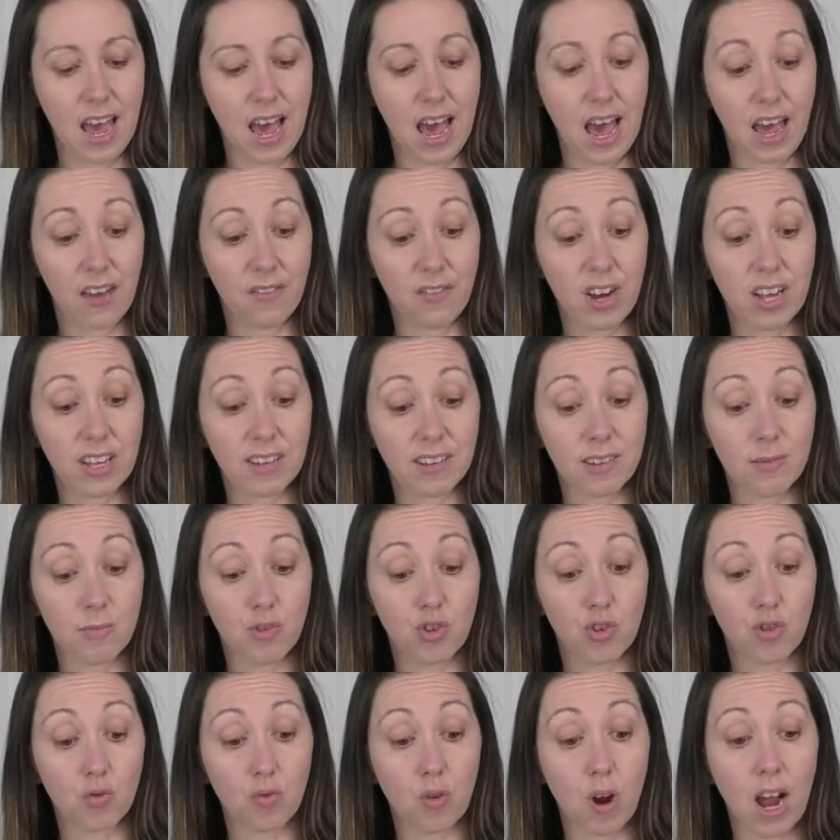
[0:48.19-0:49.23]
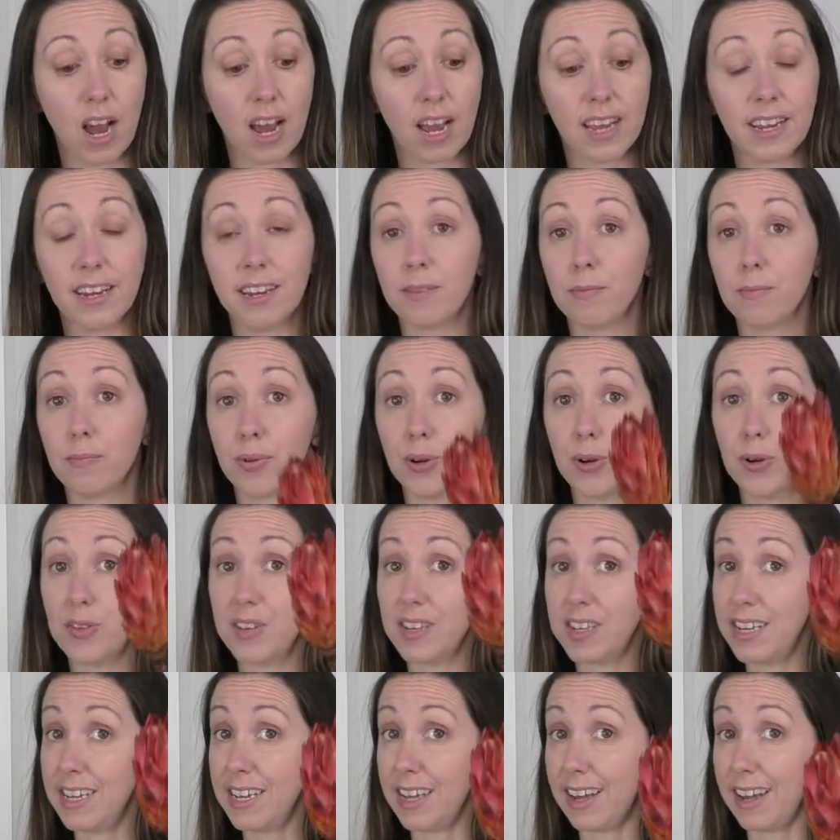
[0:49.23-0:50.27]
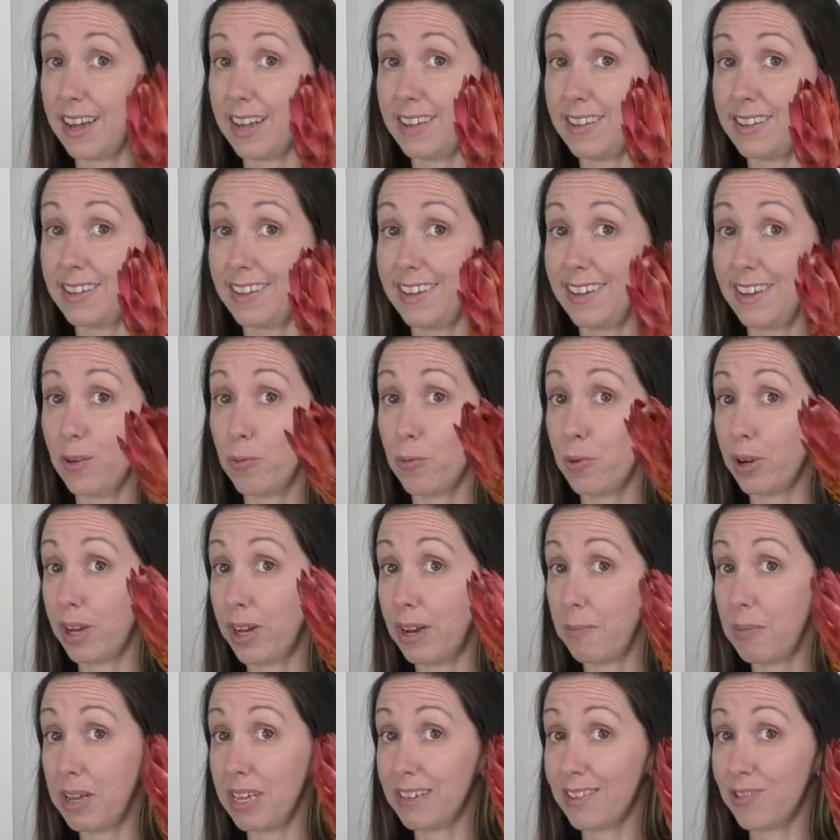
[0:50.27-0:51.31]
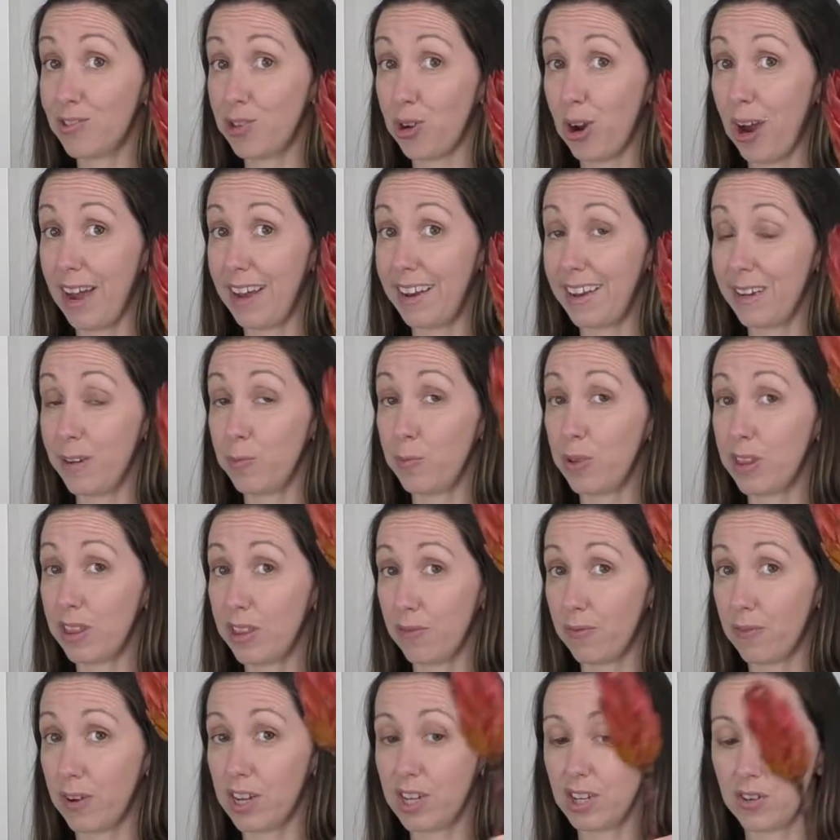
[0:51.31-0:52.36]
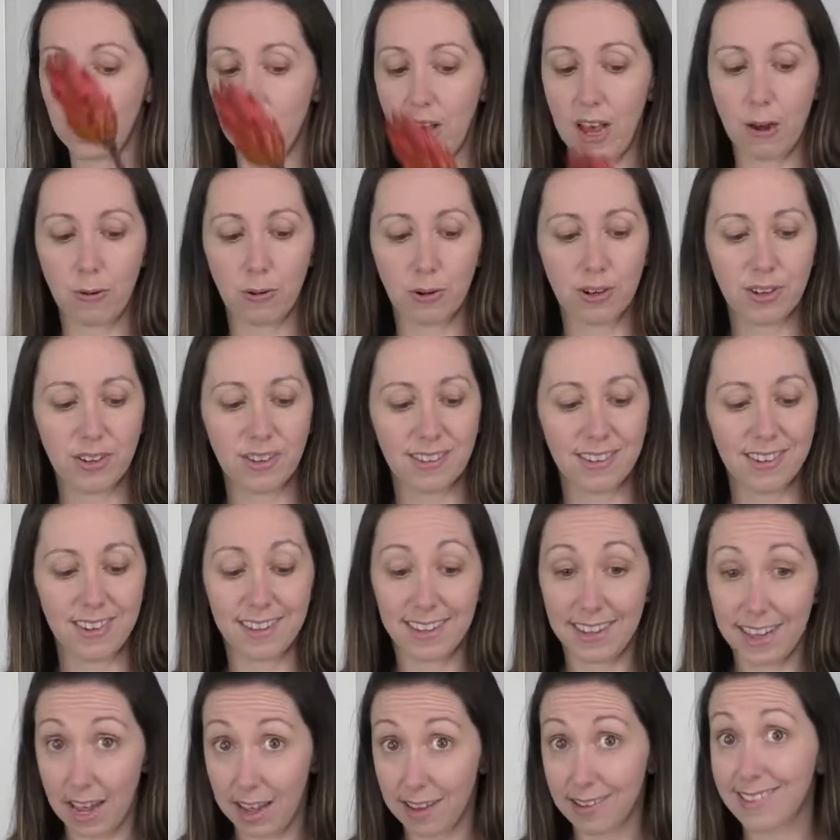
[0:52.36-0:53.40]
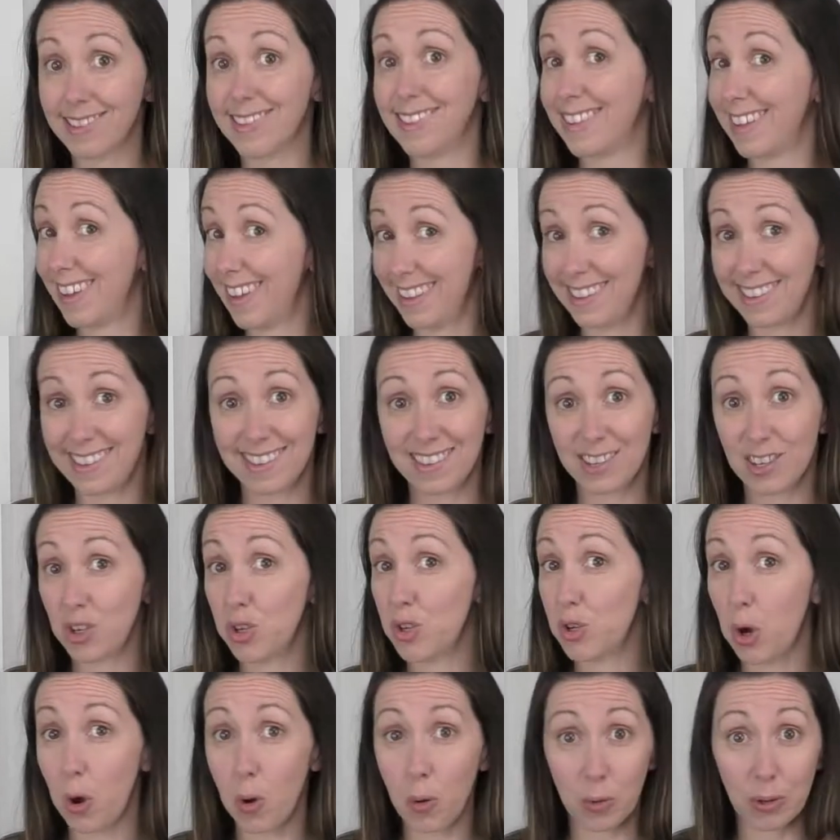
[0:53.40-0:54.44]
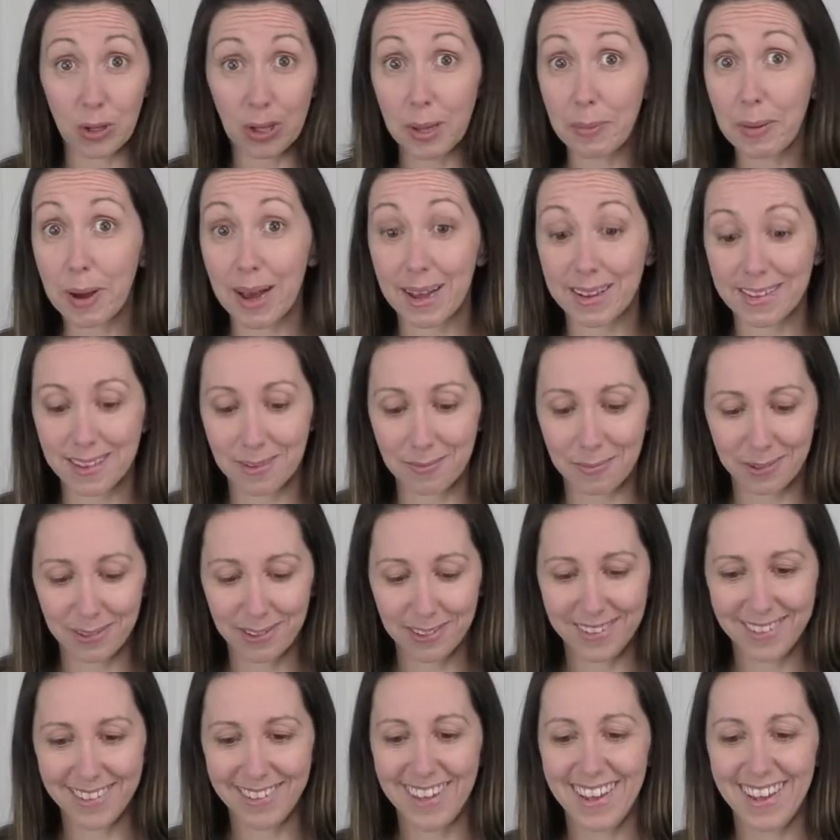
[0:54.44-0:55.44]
I've got some dried protea. We're going to mix dried in with the fresh flowers. Yes, it's totally possible.